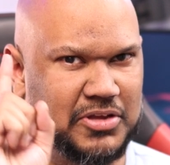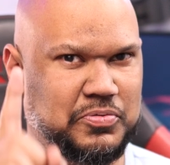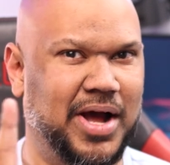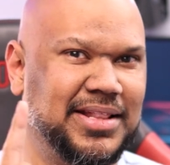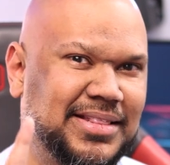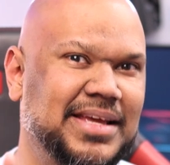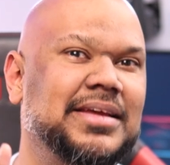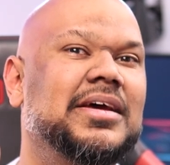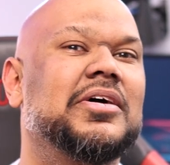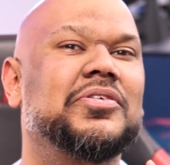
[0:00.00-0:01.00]
there's one
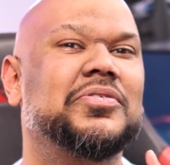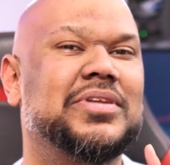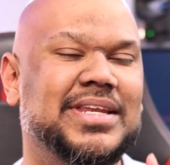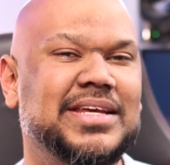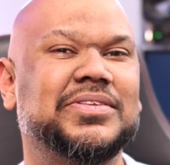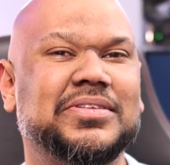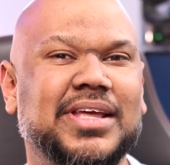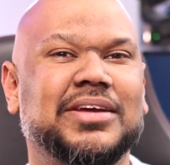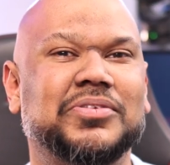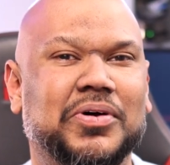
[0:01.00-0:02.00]
thing you need to
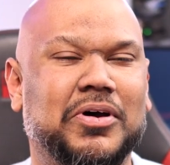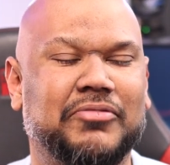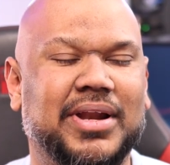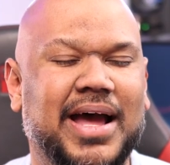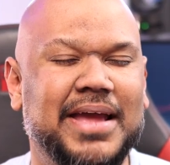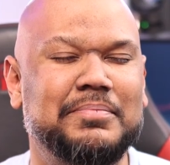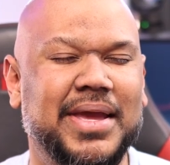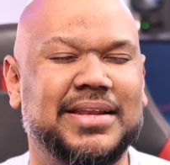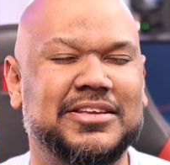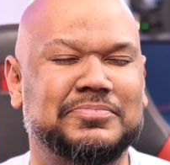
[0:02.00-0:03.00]
take note of, and I
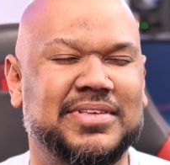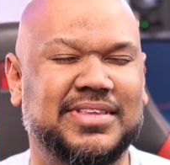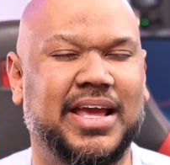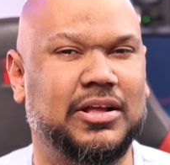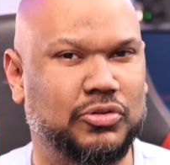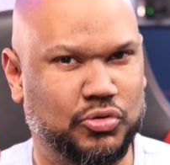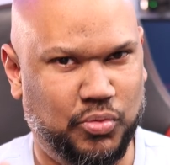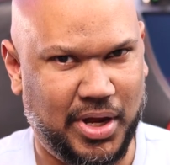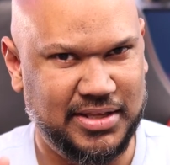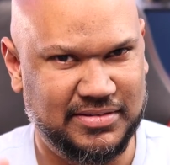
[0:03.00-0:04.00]
made this mistake
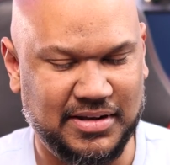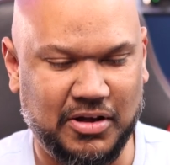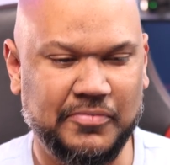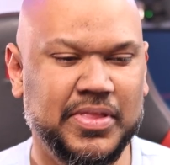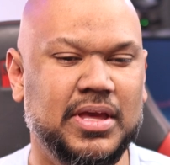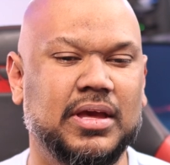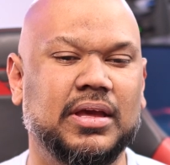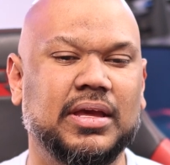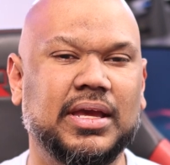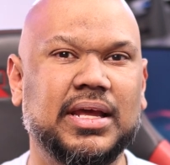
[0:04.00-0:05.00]
twice now.
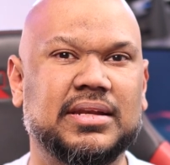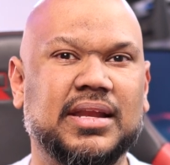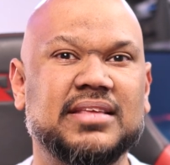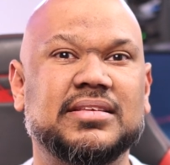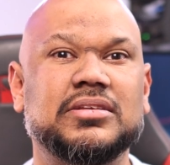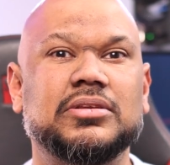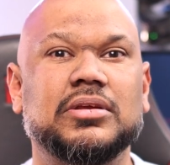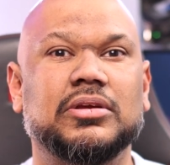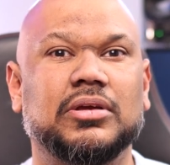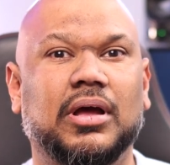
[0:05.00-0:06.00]
It doesn't
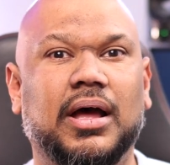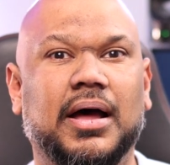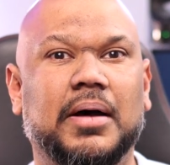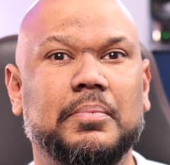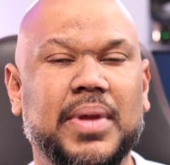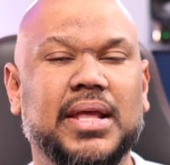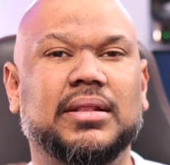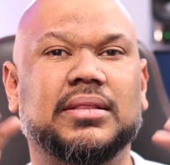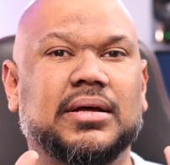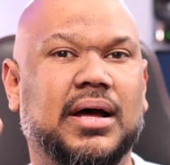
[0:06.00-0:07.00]
uh, make
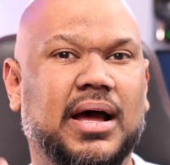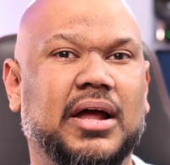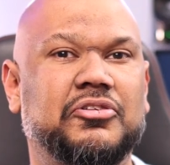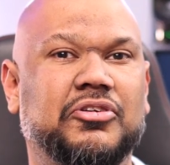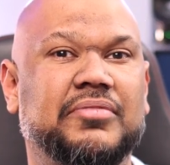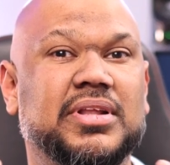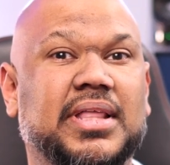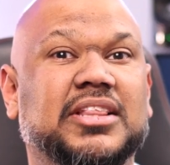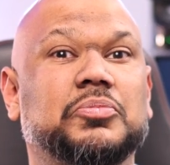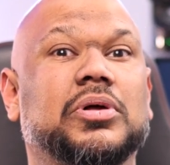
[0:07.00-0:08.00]
the hard drive
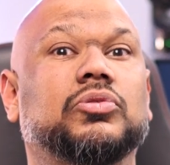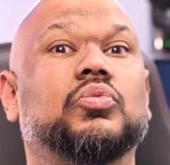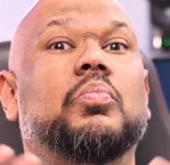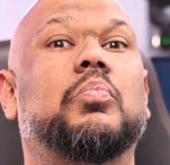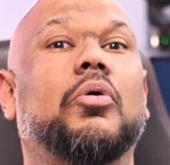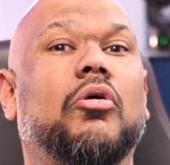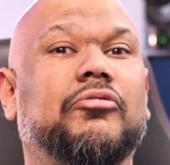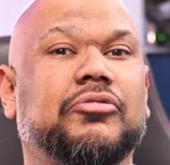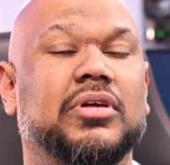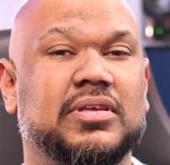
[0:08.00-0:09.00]
detectable to both